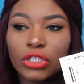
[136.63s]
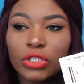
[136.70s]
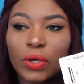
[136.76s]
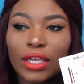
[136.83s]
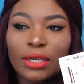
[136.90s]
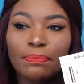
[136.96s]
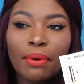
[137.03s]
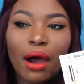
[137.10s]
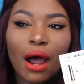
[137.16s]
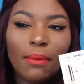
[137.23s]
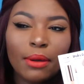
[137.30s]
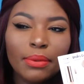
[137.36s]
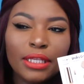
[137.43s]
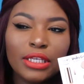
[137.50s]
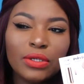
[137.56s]
so I could
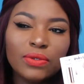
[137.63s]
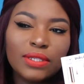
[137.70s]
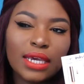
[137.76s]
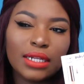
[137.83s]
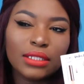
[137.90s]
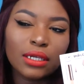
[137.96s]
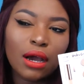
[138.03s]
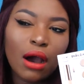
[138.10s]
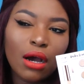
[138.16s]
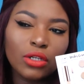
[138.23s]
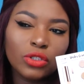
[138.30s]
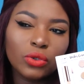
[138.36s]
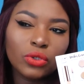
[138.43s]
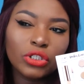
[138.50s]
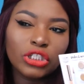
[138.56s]
probably use that as a
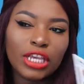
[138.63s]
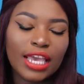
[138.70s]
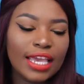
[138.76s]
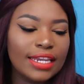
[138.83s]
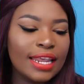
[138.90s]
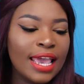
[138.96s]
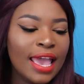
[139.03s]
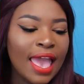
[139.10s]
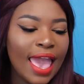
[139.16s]
contour shade,